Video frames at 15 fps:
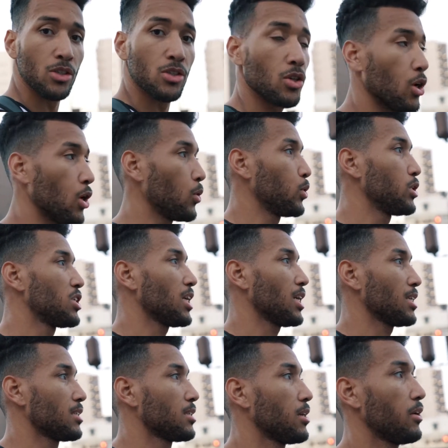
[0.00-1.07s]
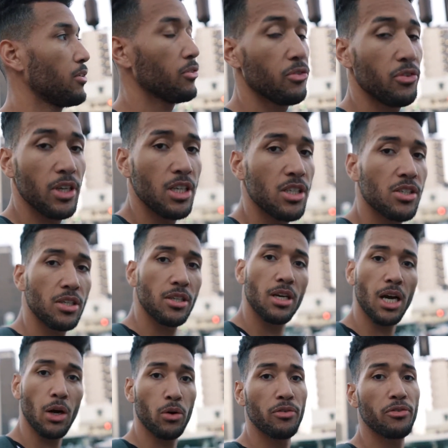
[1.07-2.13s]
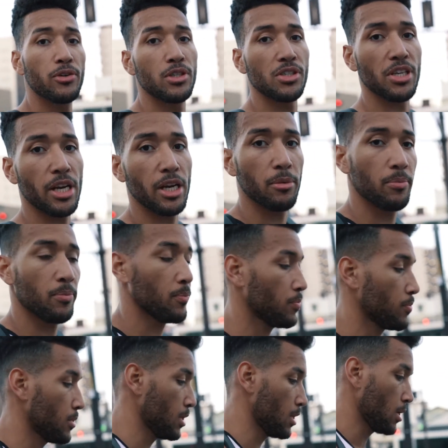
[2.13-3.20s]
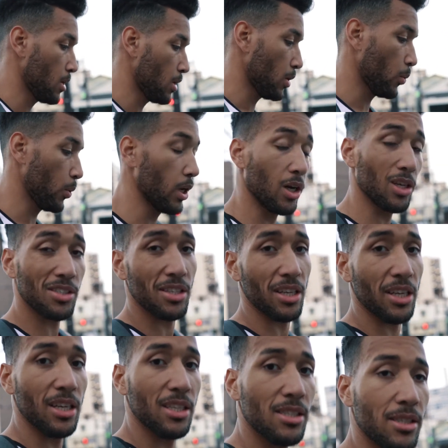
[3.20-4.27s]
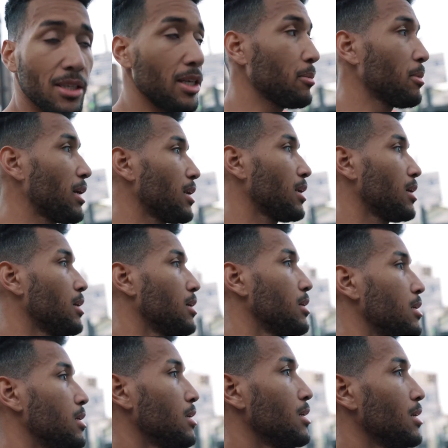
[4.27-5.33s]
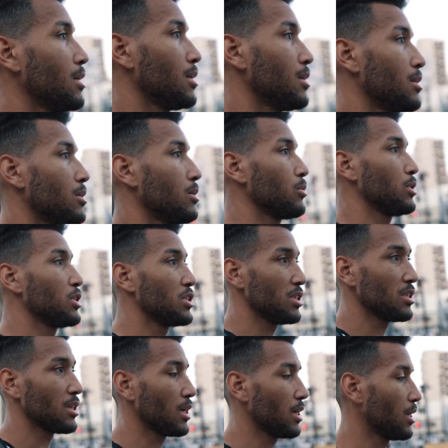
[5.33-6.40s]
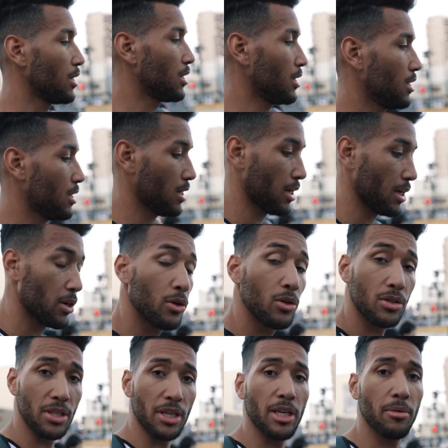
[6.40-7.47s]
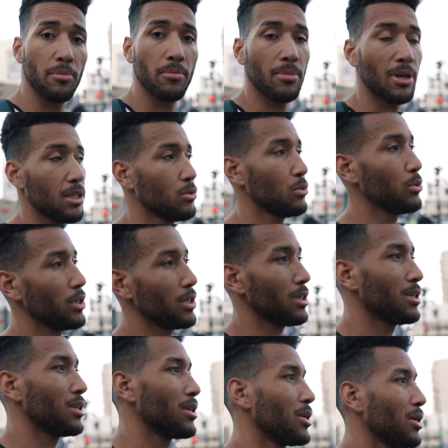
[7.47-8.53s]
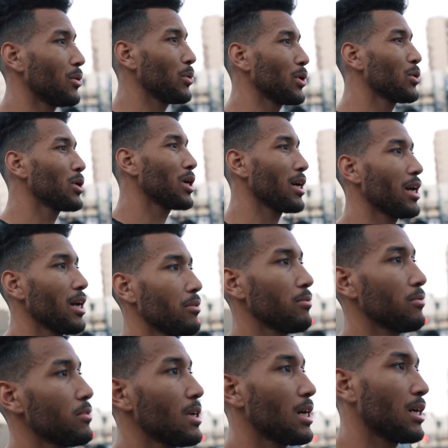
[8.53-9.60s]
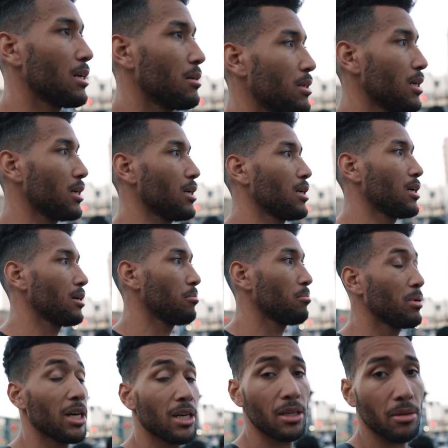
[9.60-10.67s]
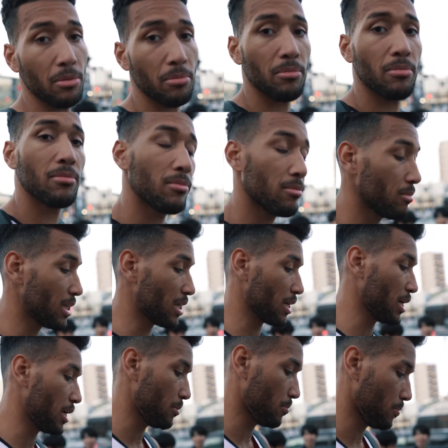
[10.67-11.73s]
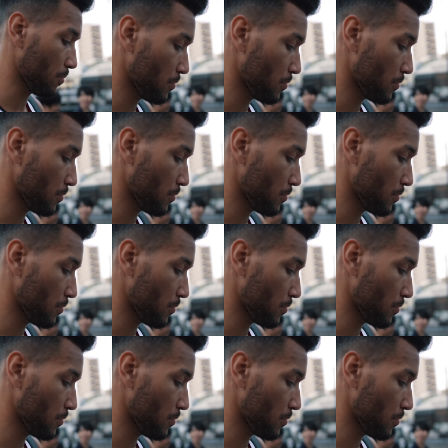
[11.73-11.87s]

So we just finished our first game. We lost against Liman, which is a, a good team, but we, we could have done a better, better game.